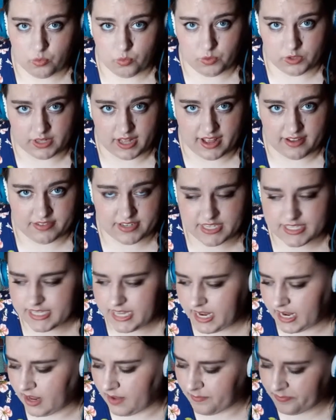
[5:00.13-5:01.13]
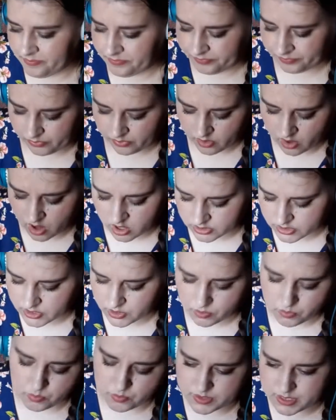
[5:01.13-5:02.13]
we'll have to see.
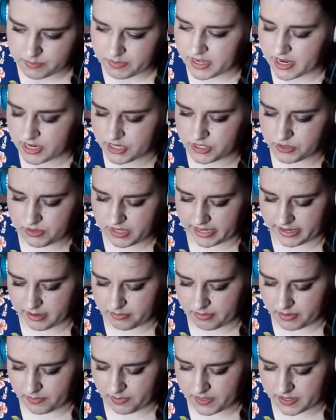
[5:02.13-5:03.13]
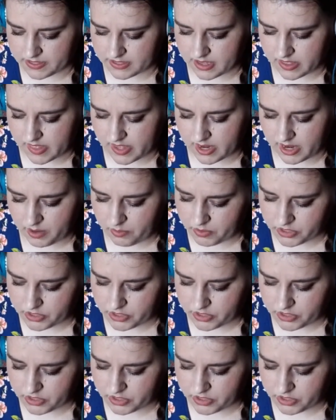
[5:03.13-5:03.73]
Also, something I do like about this, and that I